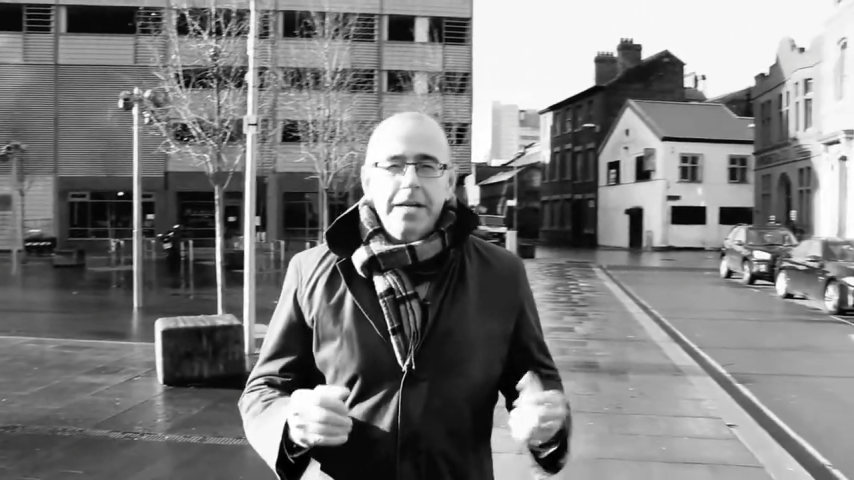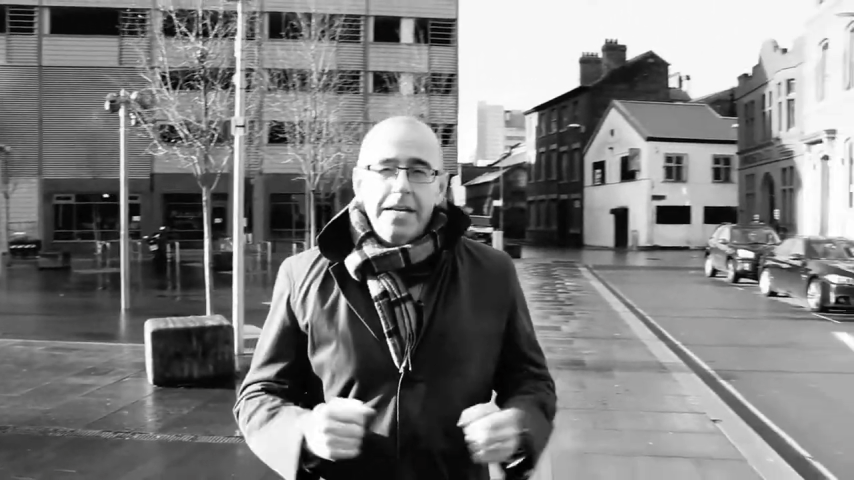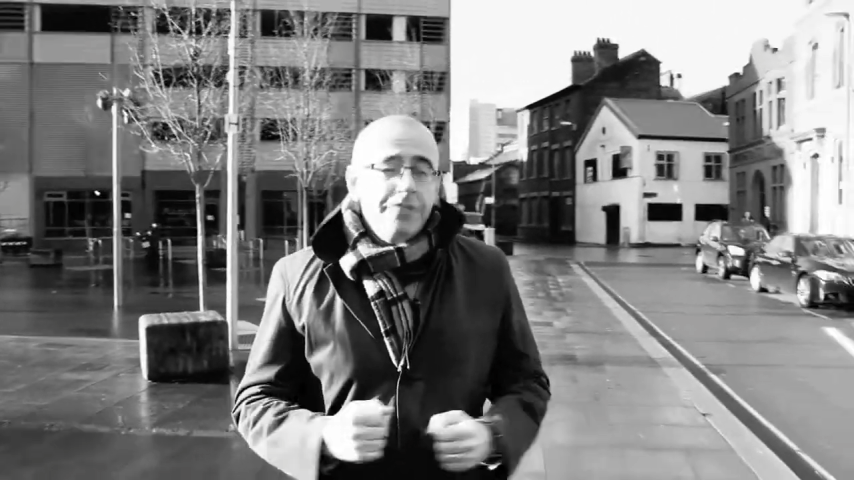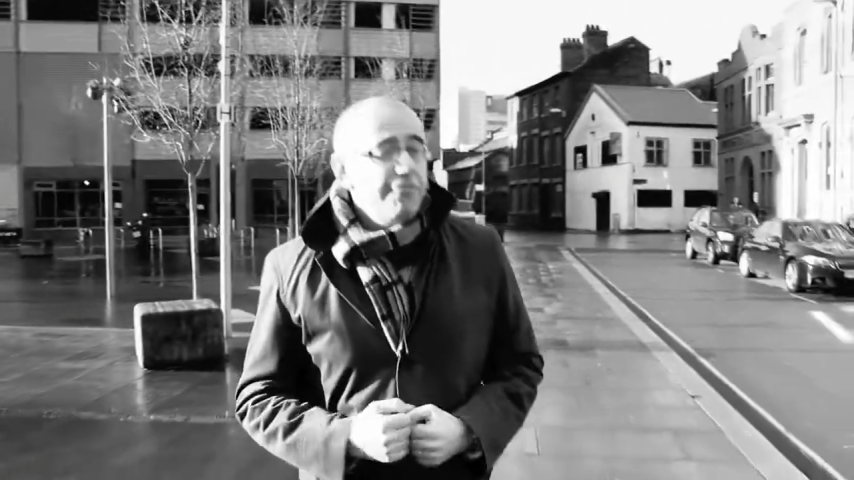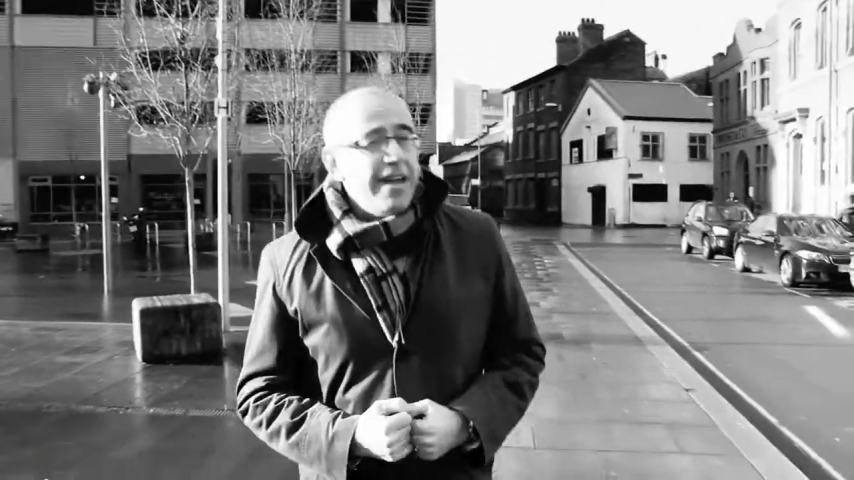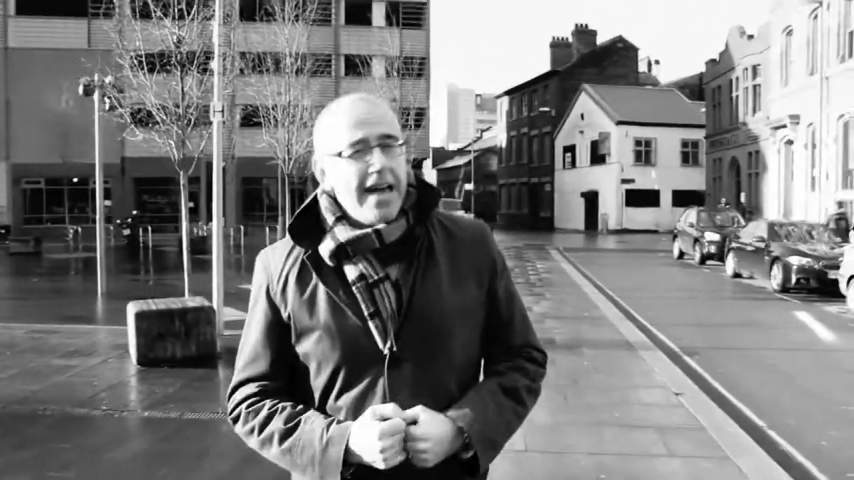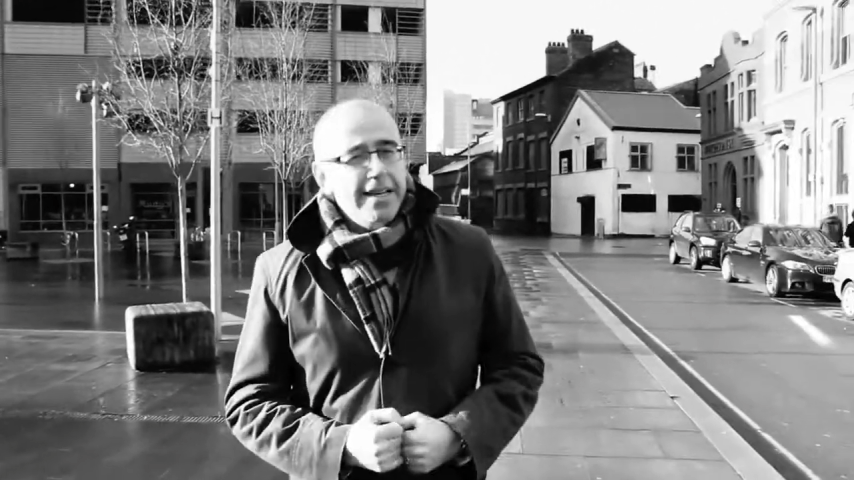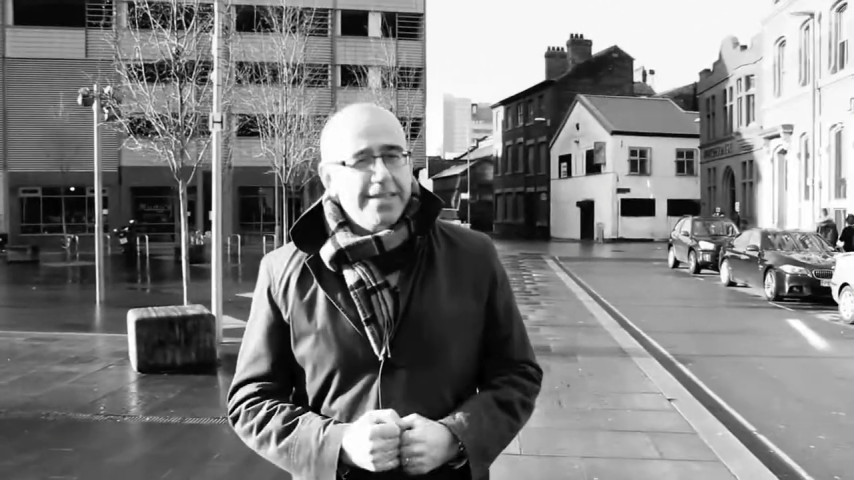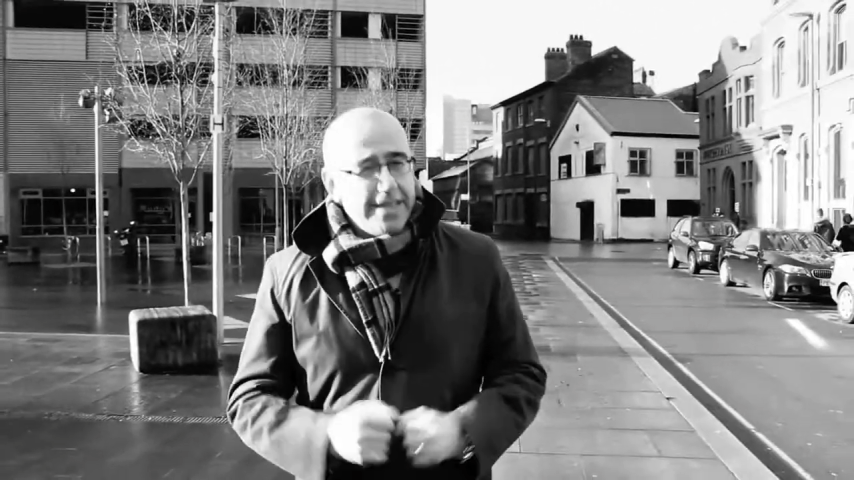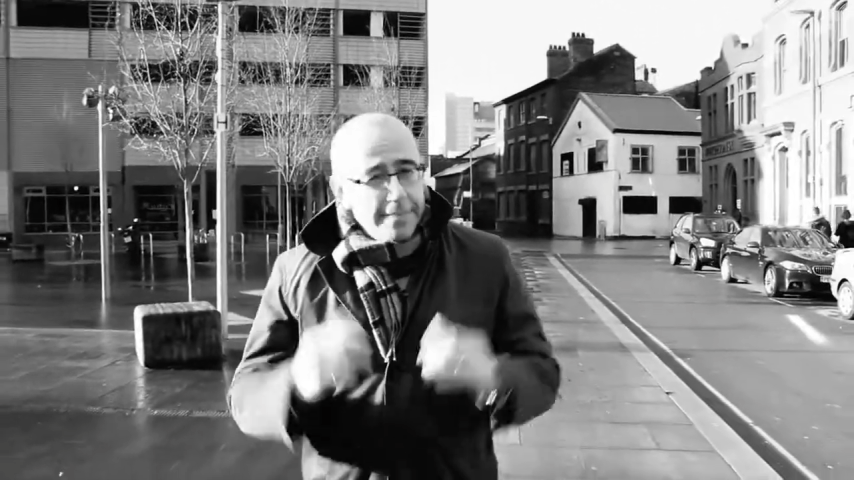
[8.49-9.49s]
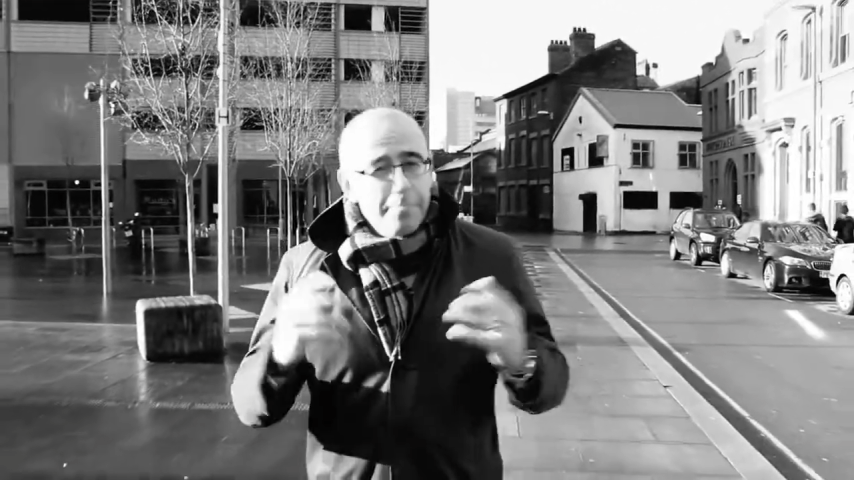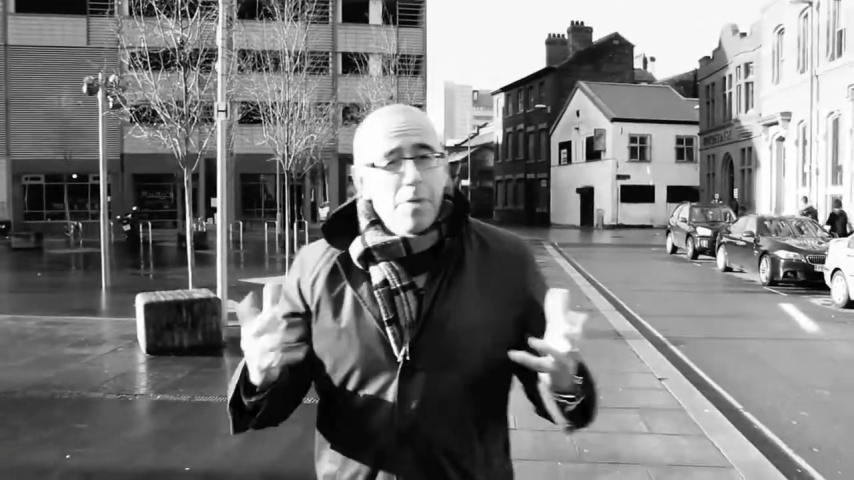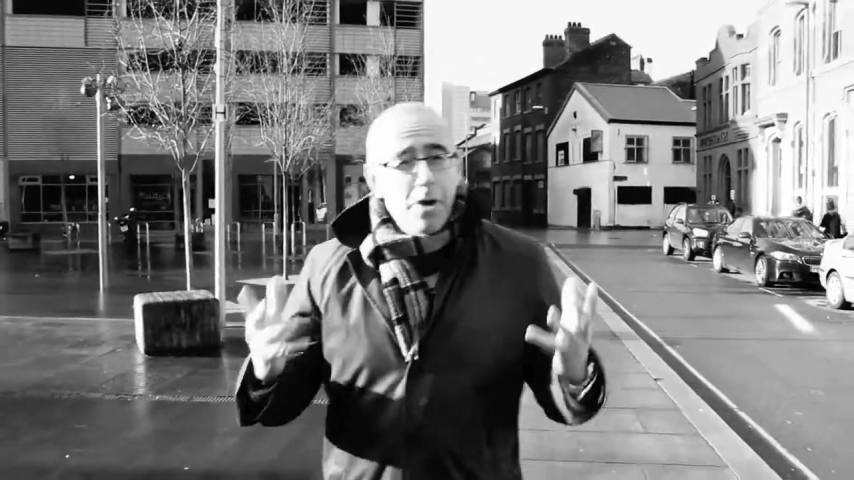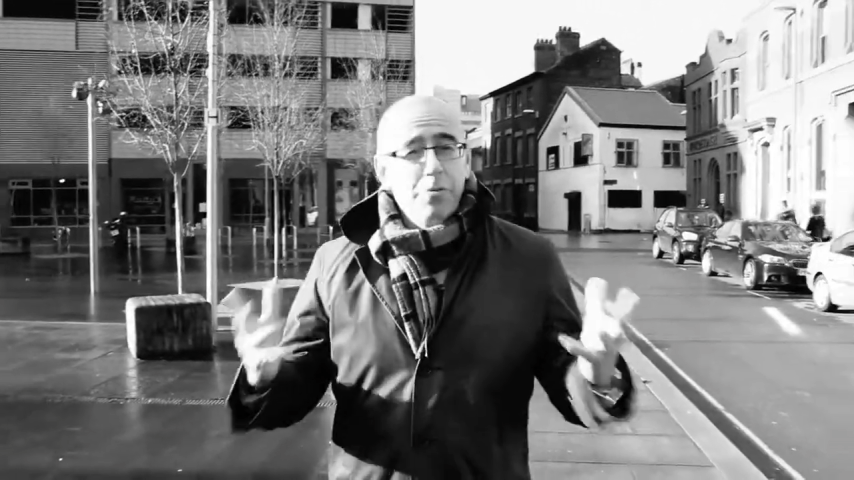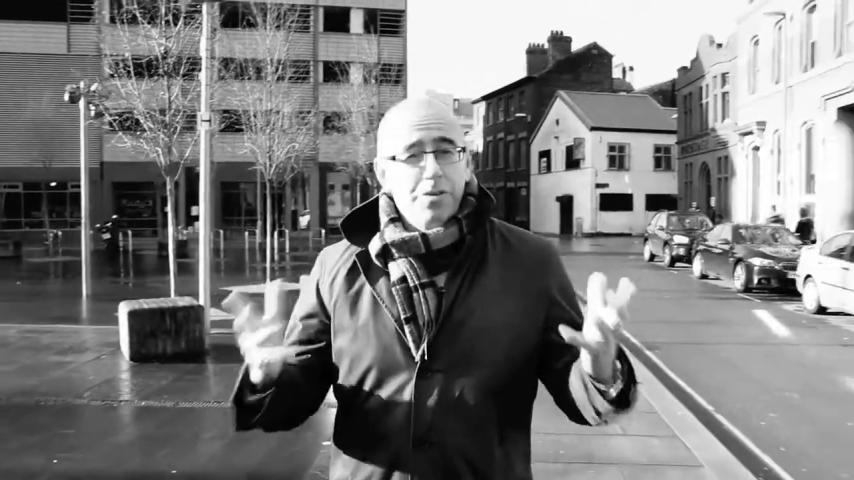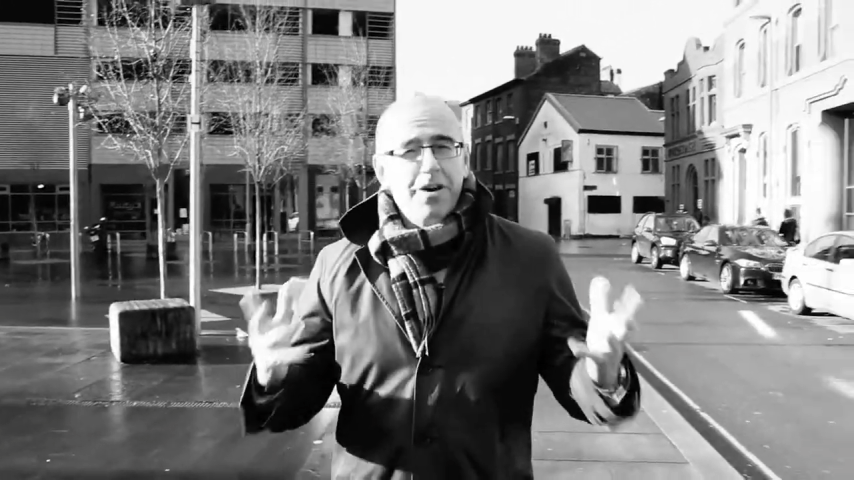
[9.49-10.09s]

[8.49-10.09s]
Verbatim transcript: In reality, both